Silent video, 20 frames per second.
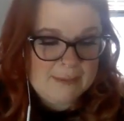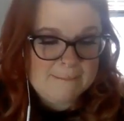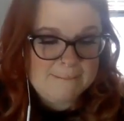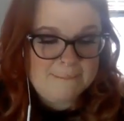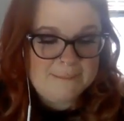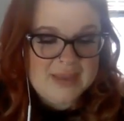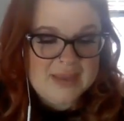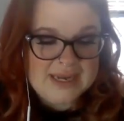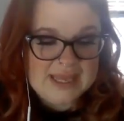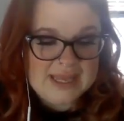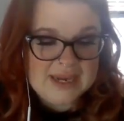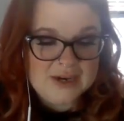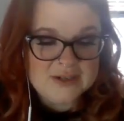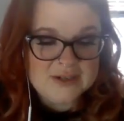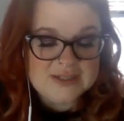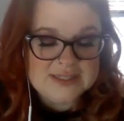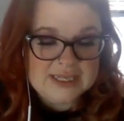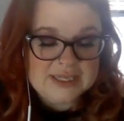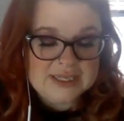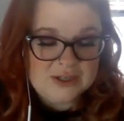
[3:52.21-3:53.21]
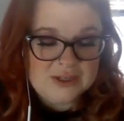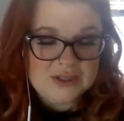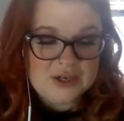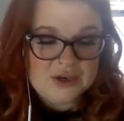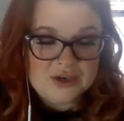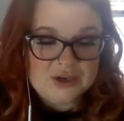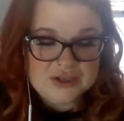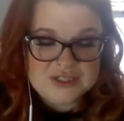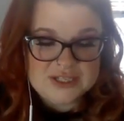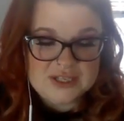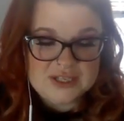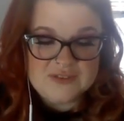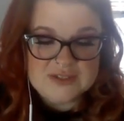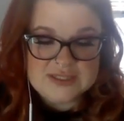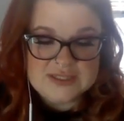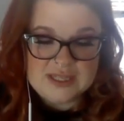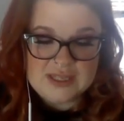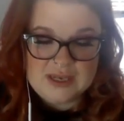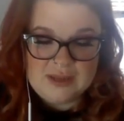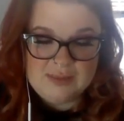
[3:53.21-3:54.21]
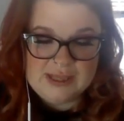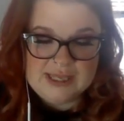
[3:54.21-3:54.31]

Medicare Skilled Nursing Facility